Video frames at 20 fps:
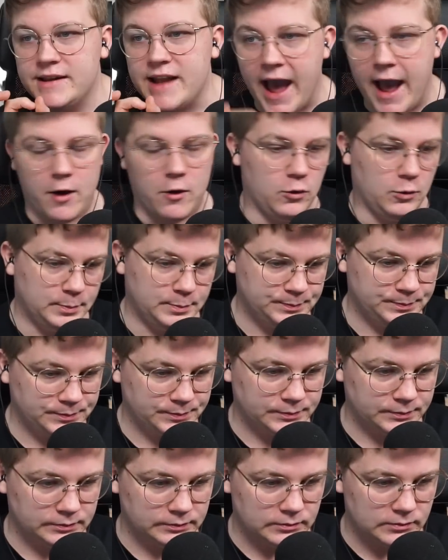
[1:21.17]
Now,
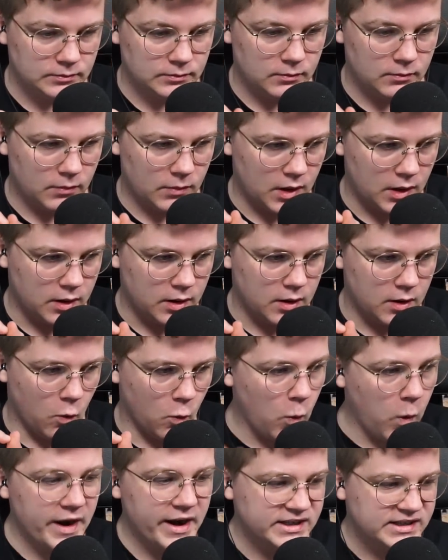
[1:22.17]

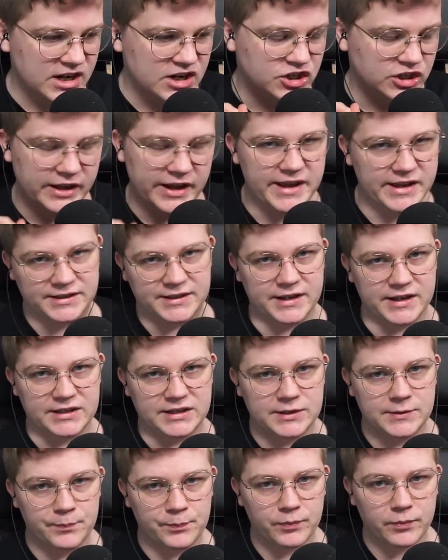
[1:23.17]
what essentially is
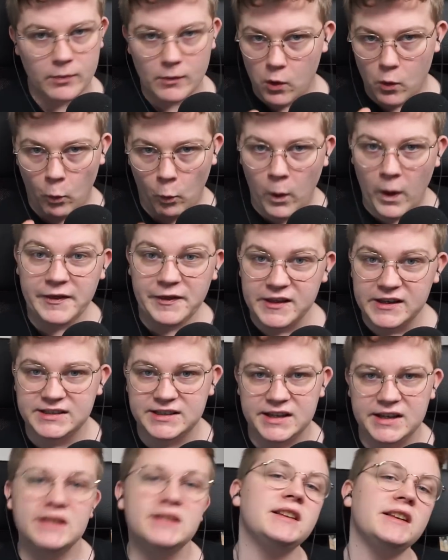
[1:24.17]
this? What
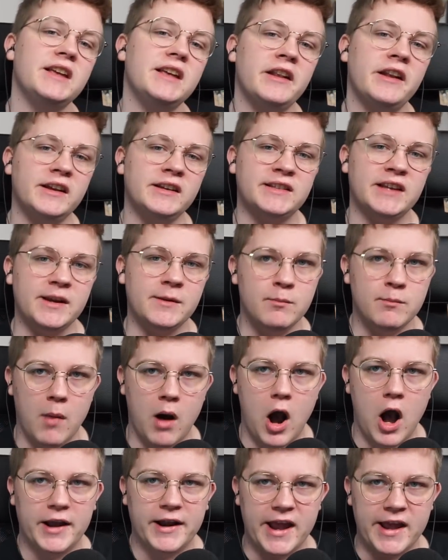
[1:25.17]
this is, it is a
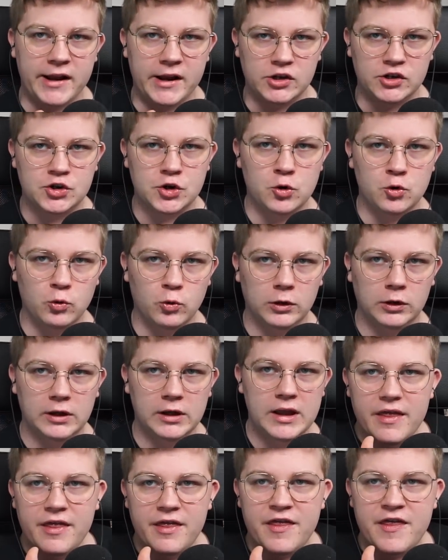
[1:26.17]
mod and a
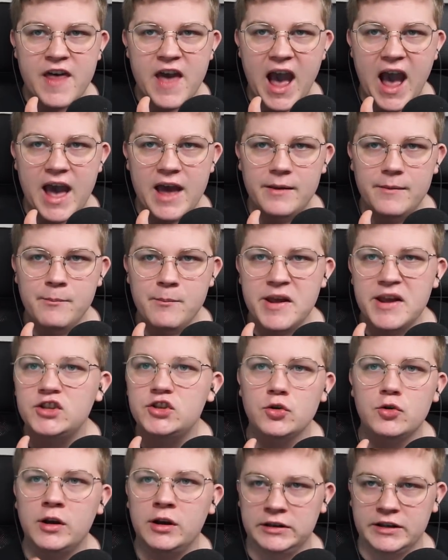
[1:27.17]
tool that
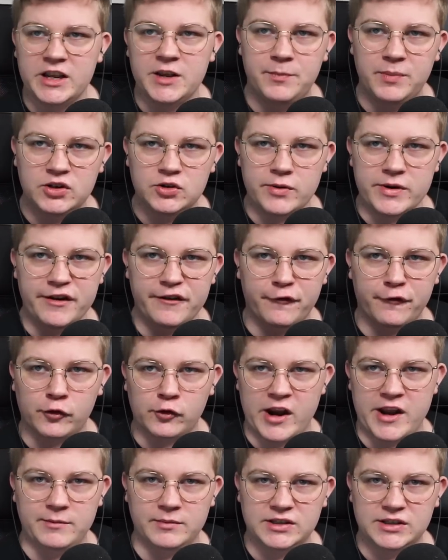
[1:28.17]
makes you click between
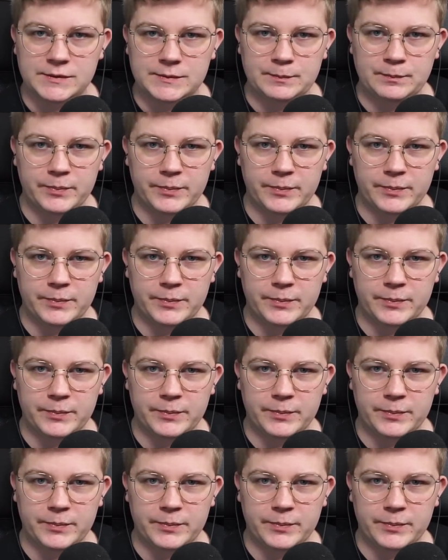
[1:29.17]
frames.